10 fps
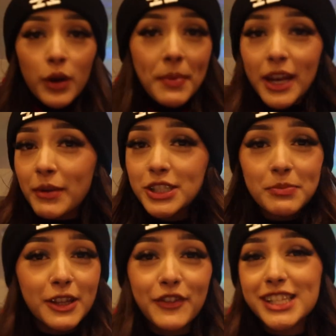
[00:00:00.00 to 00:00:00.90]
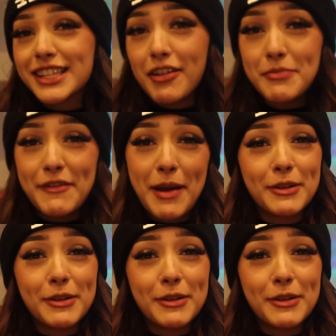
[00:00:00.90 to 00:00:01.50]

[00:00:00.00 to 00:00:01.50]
We're about to watch a motherfucking scary movie.